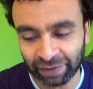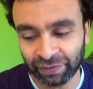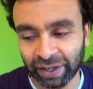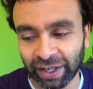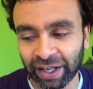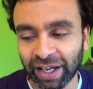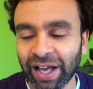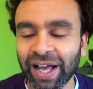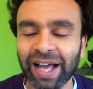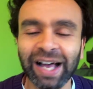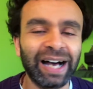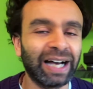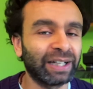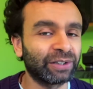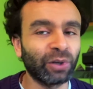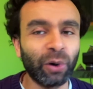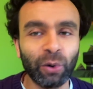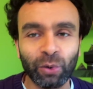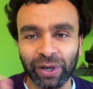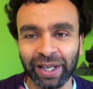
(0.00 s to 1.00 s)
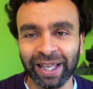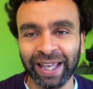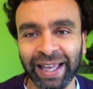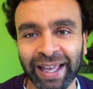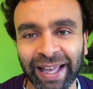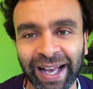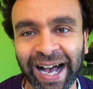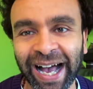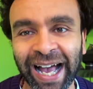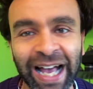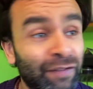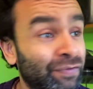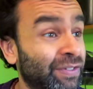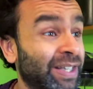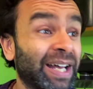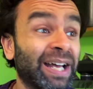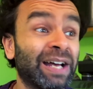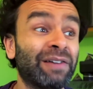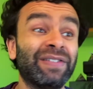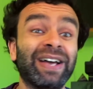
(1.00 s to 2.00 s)
to have it. I don't care. I
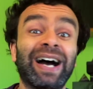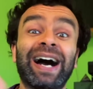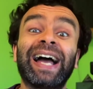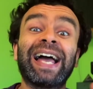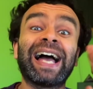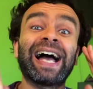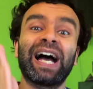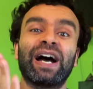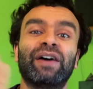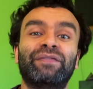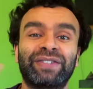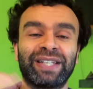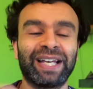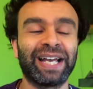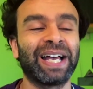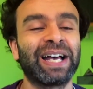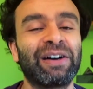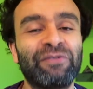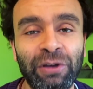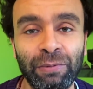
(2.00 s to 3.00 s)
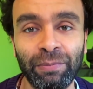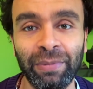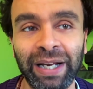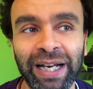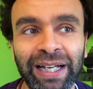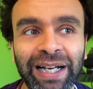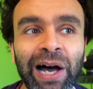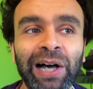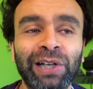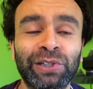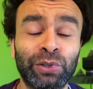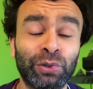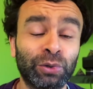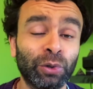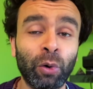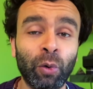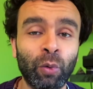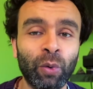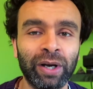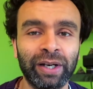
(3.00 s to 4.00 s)
have to have it. I have to have it, man. Like, I
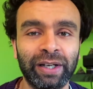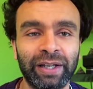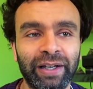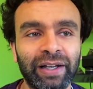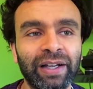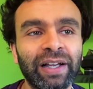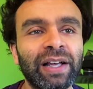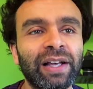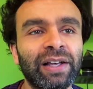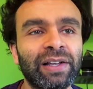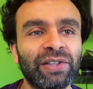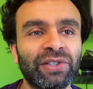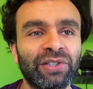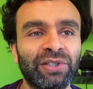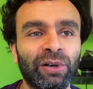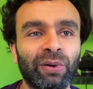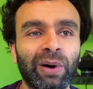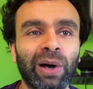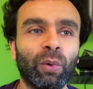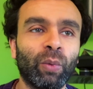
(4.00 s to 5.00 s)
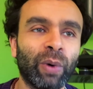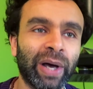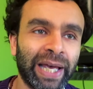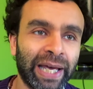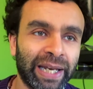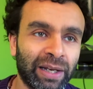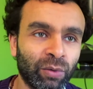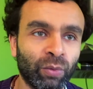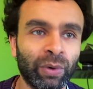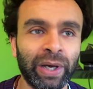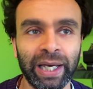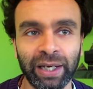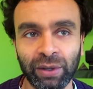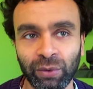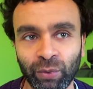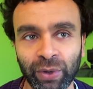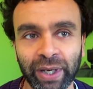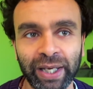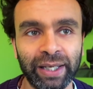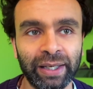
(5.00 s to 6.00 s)
so want it. So I waited and
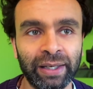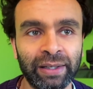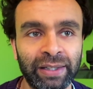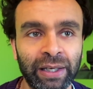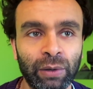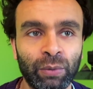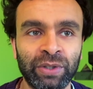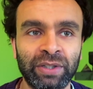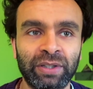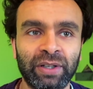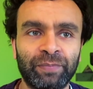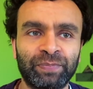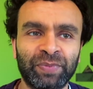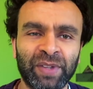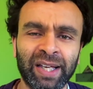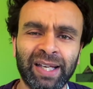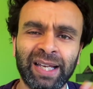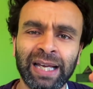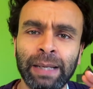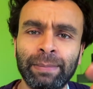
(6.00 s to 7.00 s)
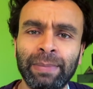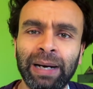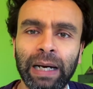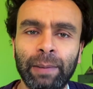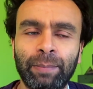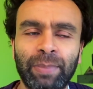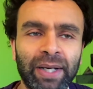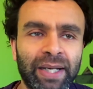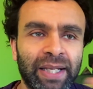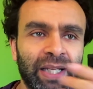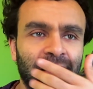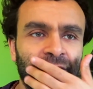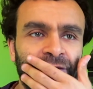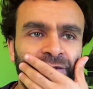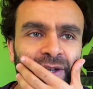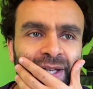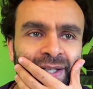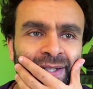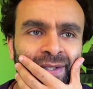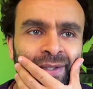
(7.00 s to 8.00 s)
waited and waited. It came out, I
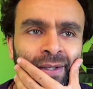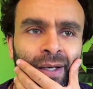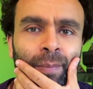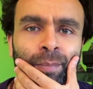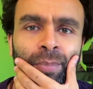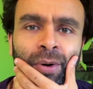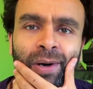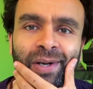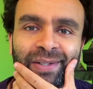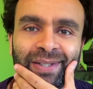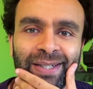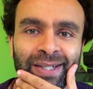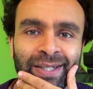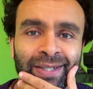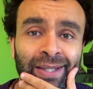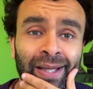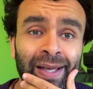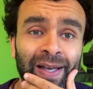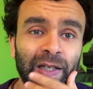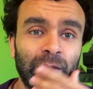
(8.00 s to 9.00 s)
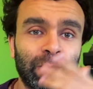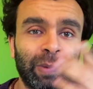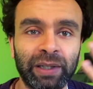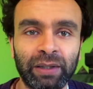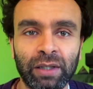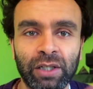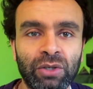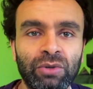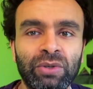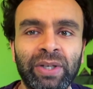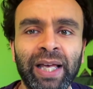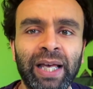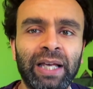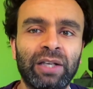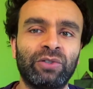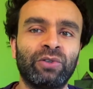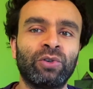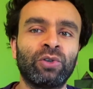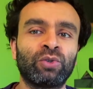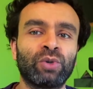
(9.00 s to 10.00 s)
believe, in certain parts of the States, but in the UK,
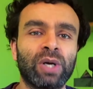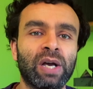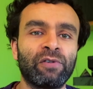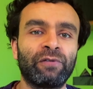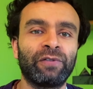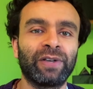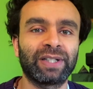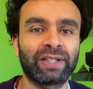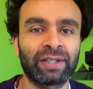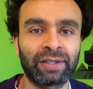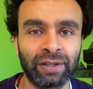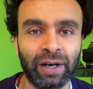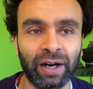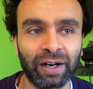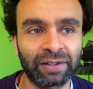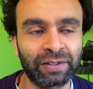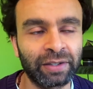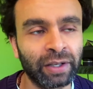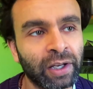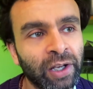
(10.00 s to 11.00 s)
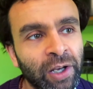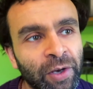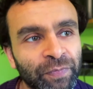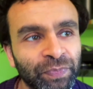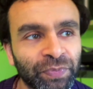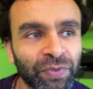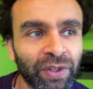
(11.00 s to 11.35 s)
as usual, everything sucked